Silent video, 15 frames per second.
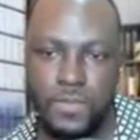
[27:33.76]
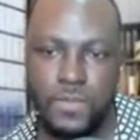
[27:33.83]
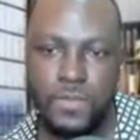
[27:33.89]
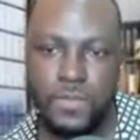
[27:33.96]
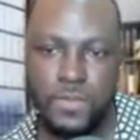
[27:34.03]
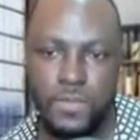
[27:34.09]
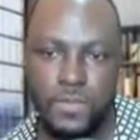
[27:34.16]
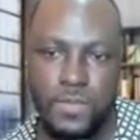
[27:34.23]

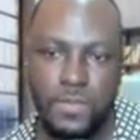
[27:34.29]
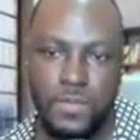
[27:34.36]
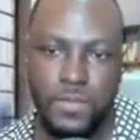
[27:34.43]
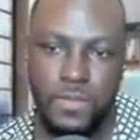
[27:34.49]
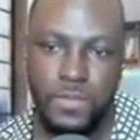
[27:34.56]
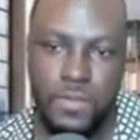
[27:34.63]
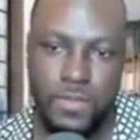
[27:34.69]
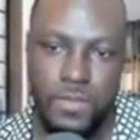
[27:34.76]

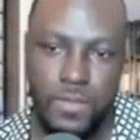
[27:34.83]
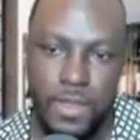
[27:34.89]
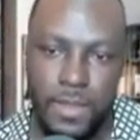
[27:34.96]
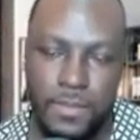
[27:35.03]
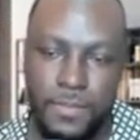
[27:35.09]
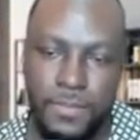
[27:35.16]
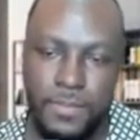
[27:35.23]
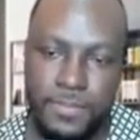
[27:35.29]

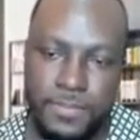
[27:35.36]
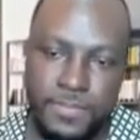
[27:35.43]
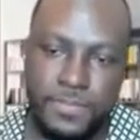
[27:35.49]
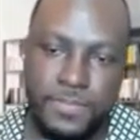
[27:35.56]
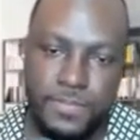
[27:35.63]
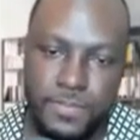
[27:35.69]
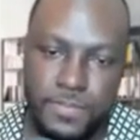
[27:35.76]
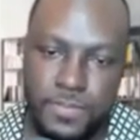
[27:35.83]

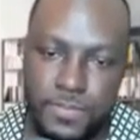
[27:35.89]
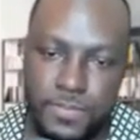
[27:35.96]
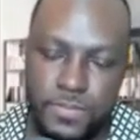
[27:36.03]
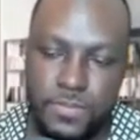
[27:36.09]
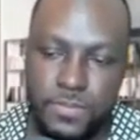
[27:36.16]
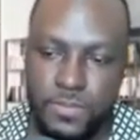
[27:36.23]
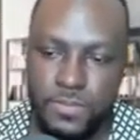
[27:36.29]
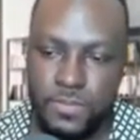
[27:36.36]

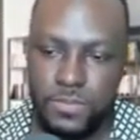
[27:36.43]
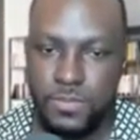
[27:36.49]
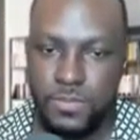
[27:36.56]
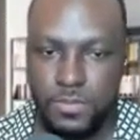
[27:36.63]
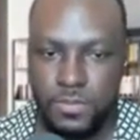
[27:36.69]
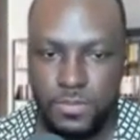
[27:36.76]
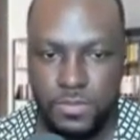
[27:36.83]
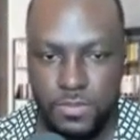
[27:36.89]

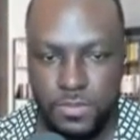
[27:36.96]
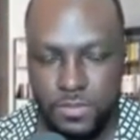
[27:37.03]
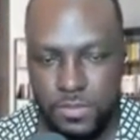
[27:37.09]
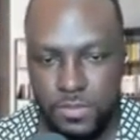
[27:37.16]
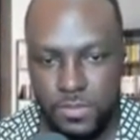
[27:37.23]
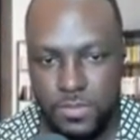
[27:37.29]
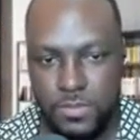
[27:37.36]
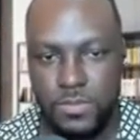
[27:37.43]

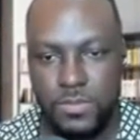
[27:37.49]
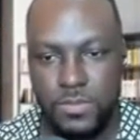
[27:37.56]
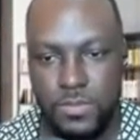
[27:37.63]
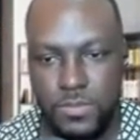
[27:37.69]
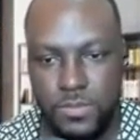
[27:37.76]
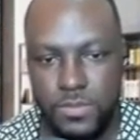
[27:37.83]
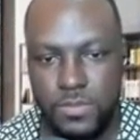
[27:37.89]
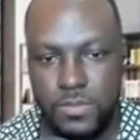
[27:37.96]

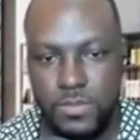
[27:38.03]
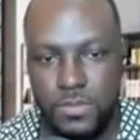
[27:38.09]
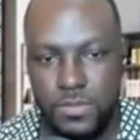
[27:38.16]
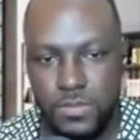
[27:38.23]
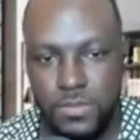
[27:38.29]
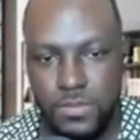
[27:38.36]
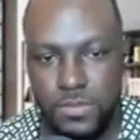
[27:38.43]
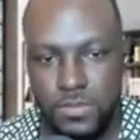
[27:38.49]

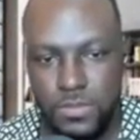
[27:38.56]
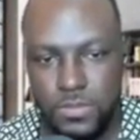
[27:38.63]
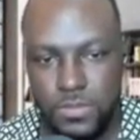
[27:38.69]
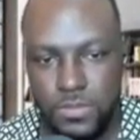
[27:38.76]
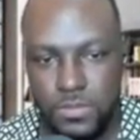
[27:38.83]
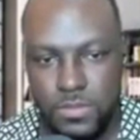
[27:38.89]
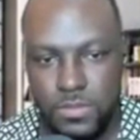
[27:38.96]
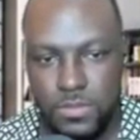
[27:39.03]

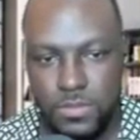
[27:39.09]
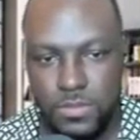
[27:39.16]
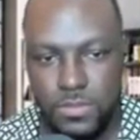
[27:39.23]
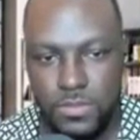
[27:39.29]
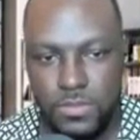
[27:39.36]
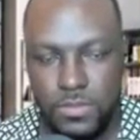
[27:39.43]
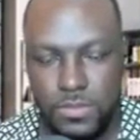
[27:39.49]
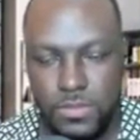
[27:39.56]

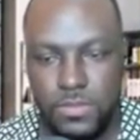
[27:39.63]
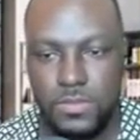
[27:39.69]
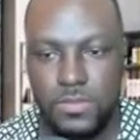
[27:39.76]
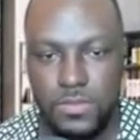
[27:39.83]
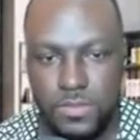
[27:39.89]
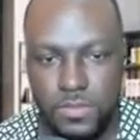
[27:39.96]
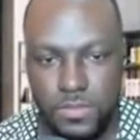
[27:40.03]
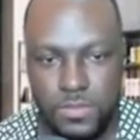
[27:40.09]

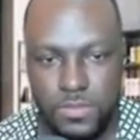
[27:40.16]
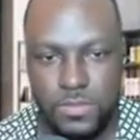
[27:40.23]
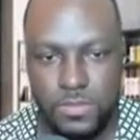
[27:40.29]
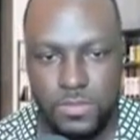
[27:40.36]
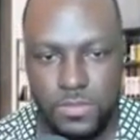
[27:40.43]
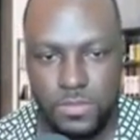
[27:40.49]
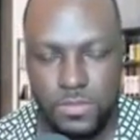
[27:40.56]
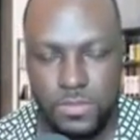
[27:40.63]

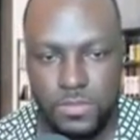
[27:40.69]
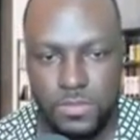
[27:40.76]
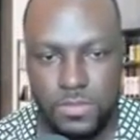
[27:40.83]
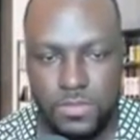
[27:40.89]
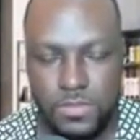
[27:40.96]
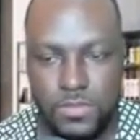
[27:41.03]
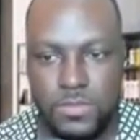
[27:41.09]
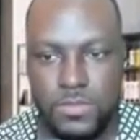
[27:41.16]

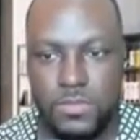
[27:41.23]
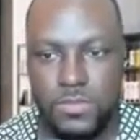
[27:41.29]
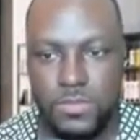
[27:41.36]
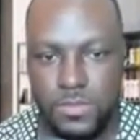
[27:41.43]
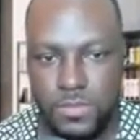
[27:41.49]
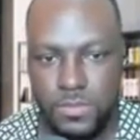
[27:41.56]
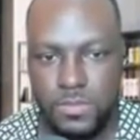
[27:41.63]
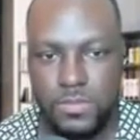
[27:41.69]
(silent)